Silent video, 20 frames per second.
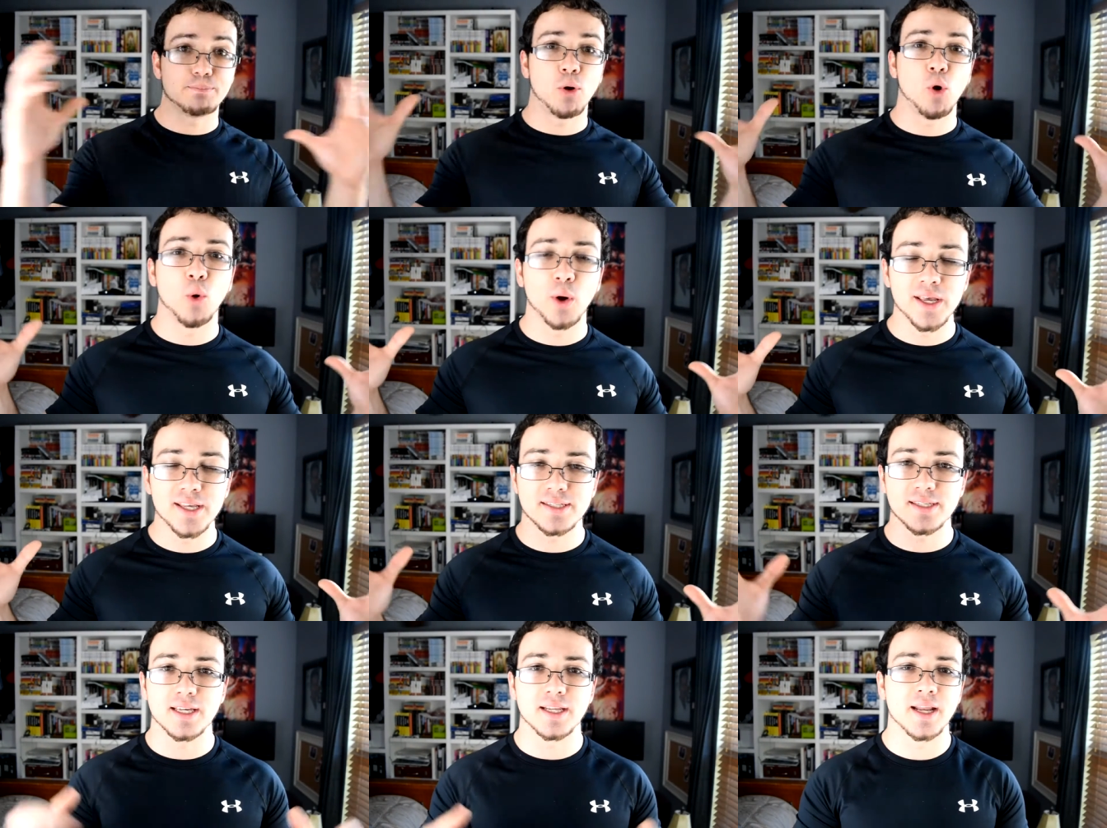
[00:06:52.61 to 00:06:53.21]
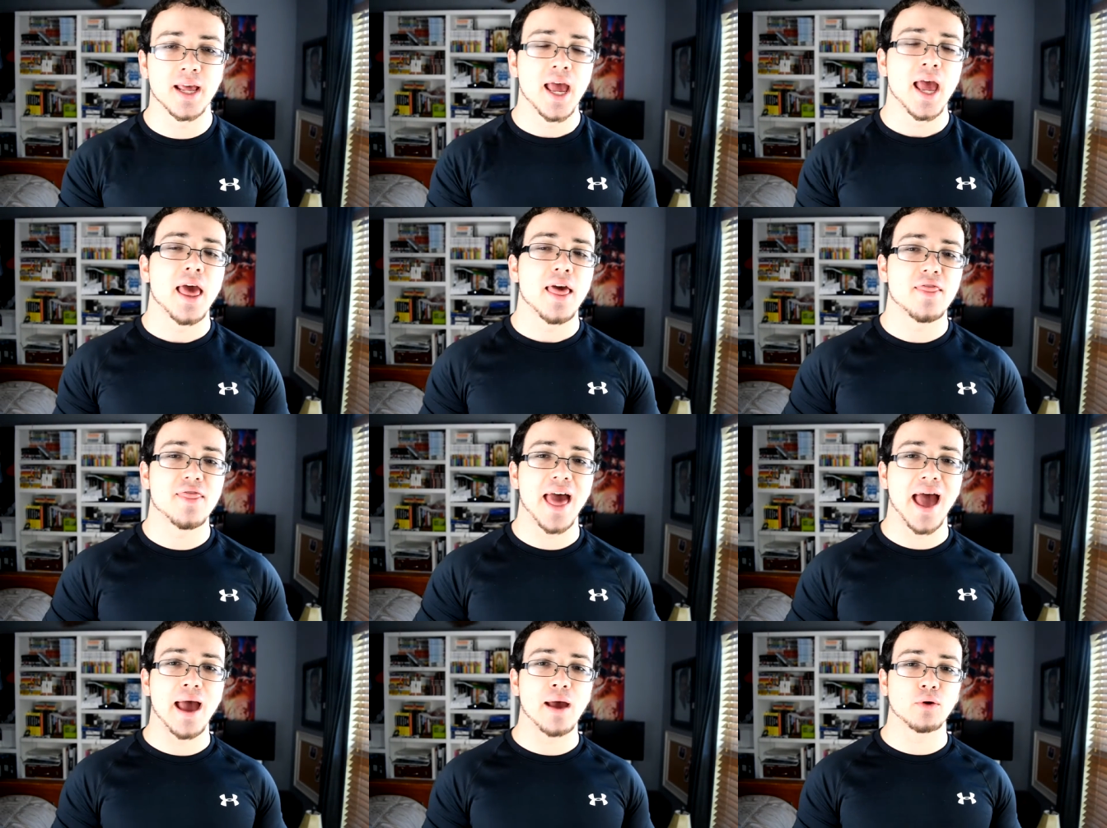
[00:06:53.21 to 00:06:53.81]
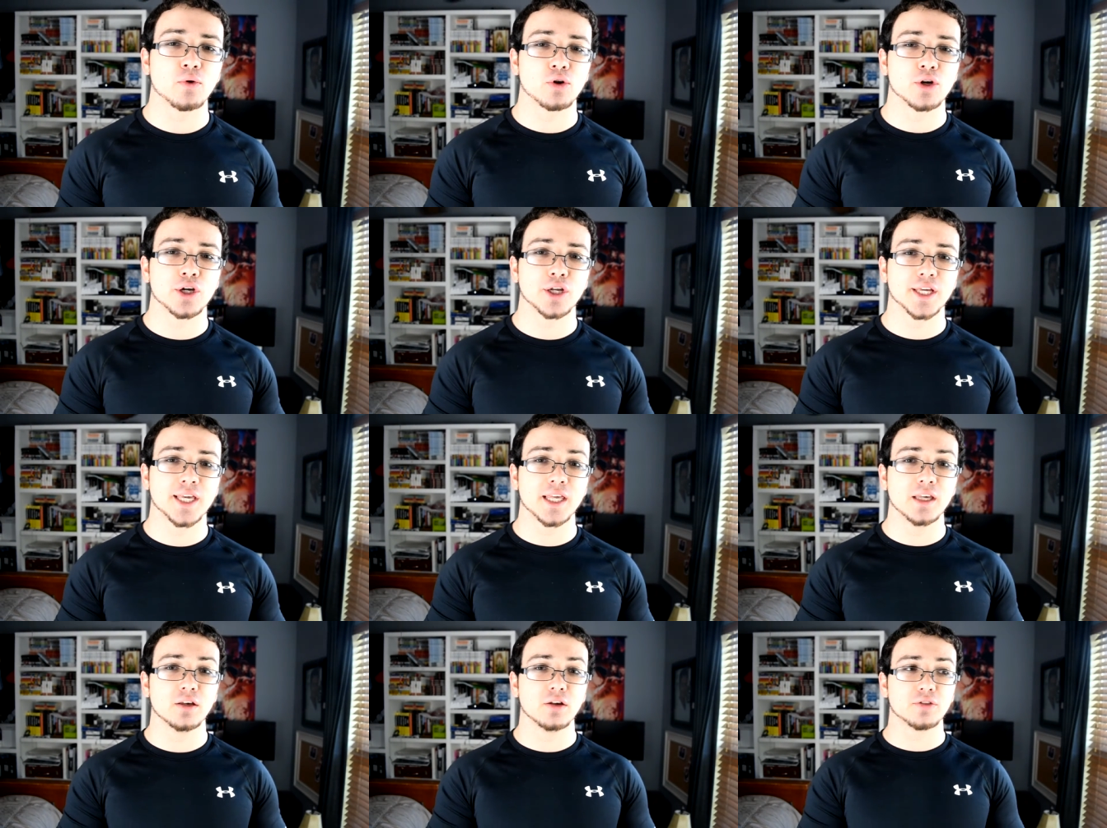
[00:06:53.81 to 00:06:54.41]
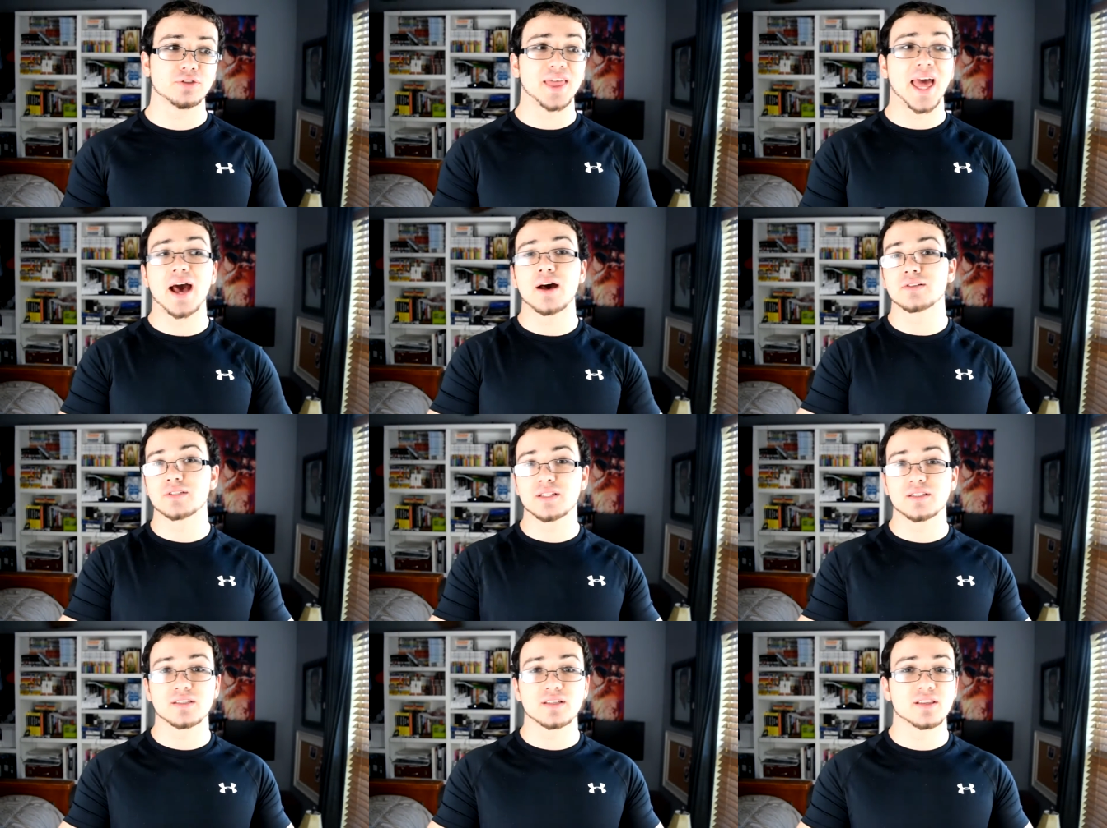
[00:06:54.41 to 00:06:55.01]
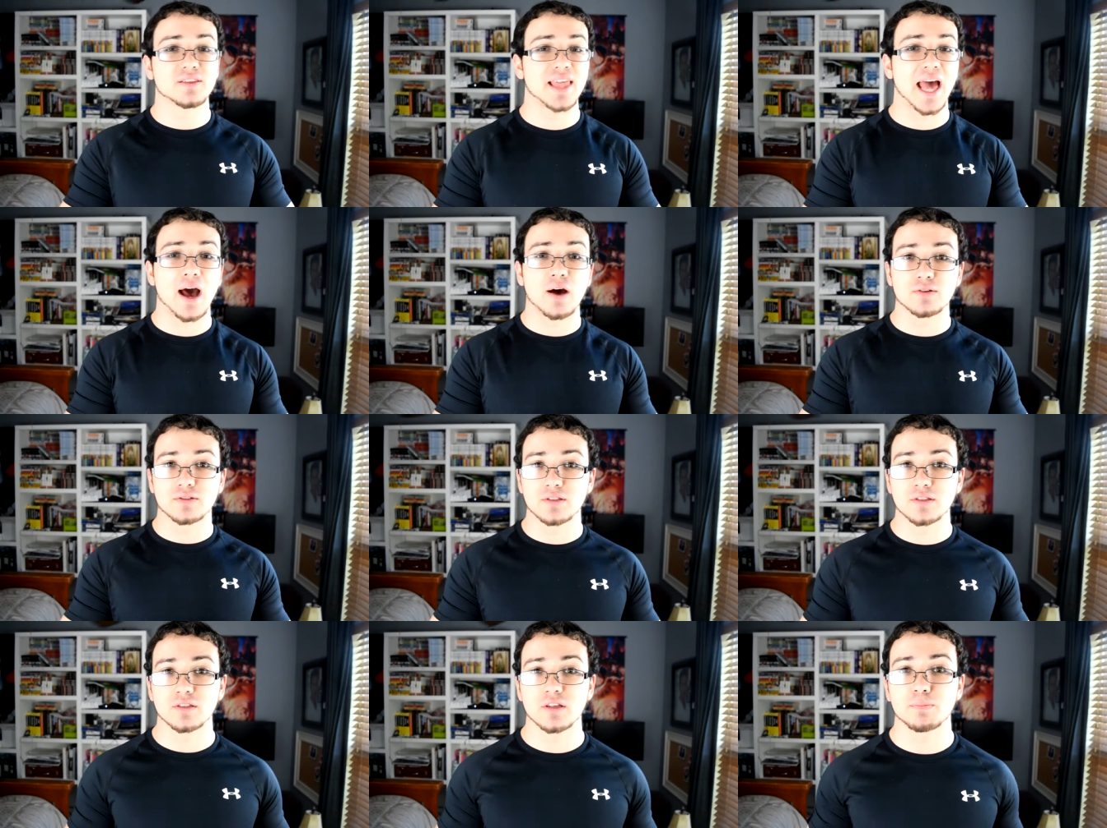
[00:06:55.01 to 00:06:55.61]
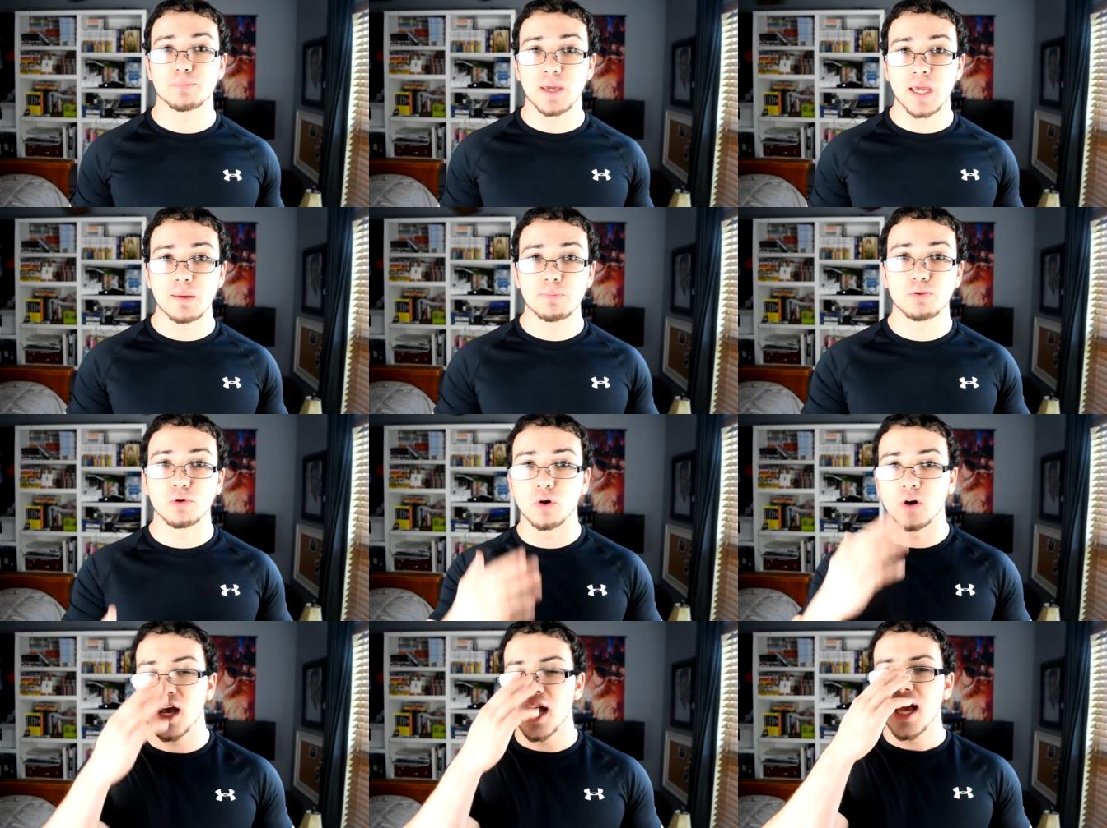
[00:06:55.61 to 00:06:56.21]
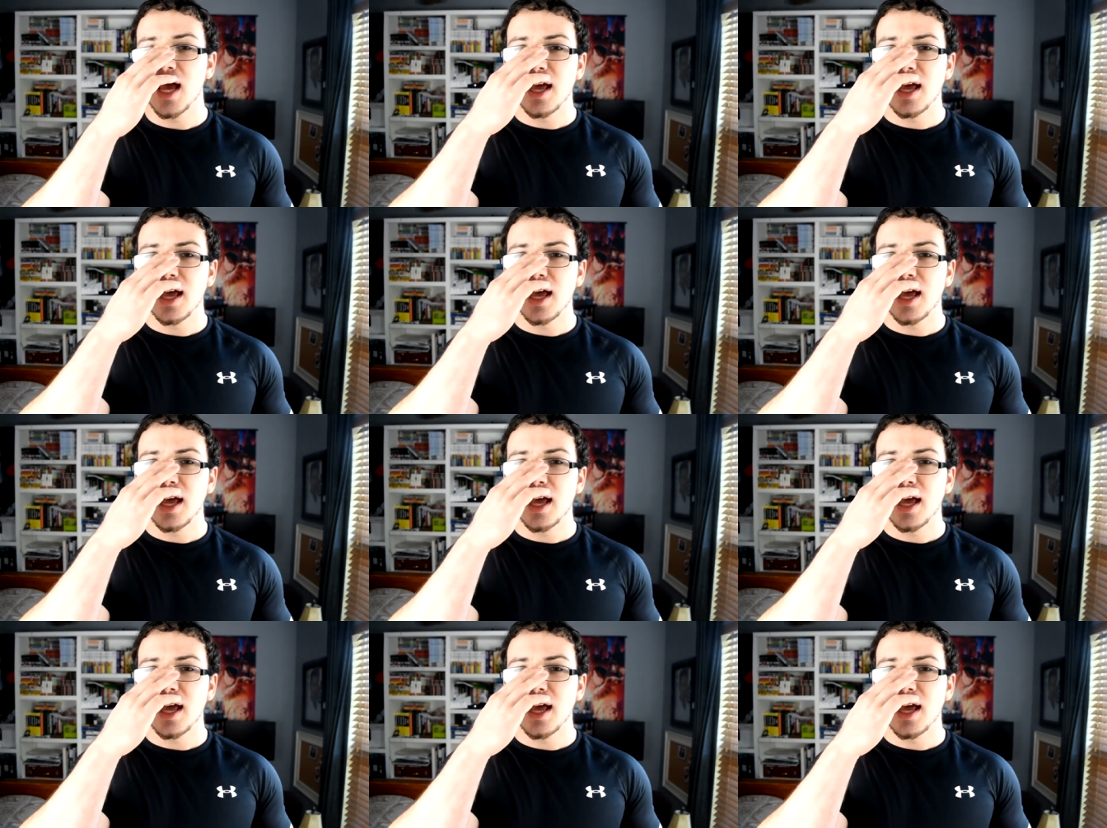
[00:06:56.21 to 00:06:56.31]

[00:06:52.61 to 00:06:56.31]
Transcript: poison that could kill thousands and thousands of people.